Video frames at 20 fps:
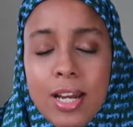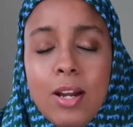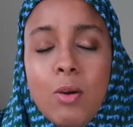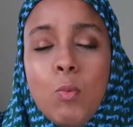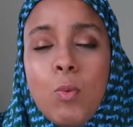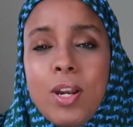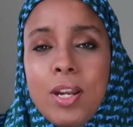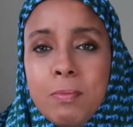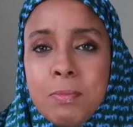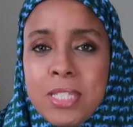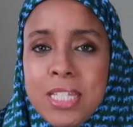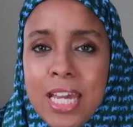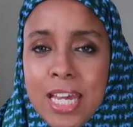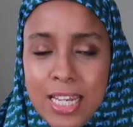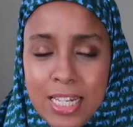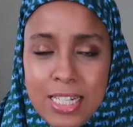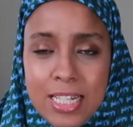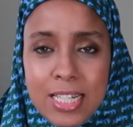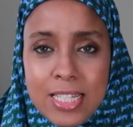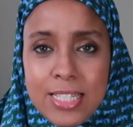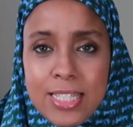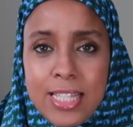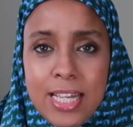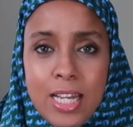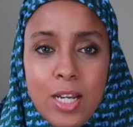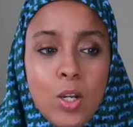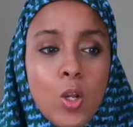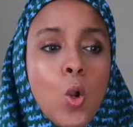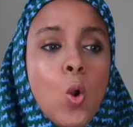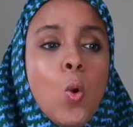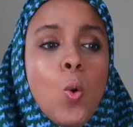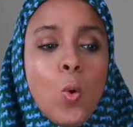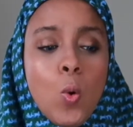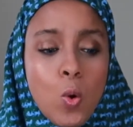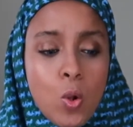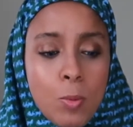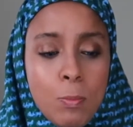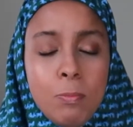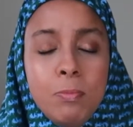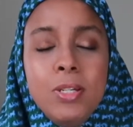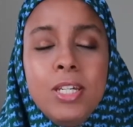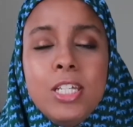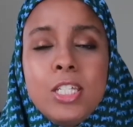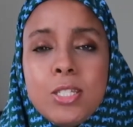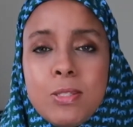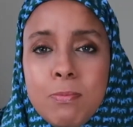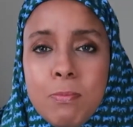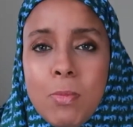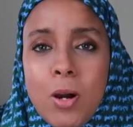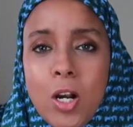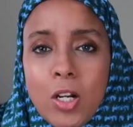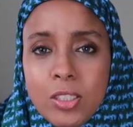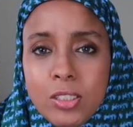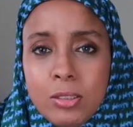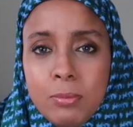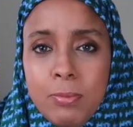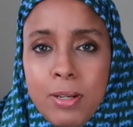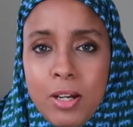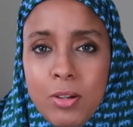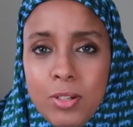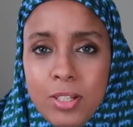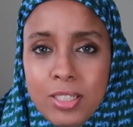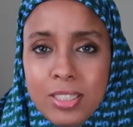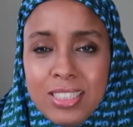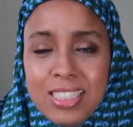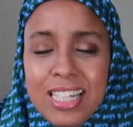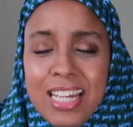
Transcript: What I'm saying is that be smart about it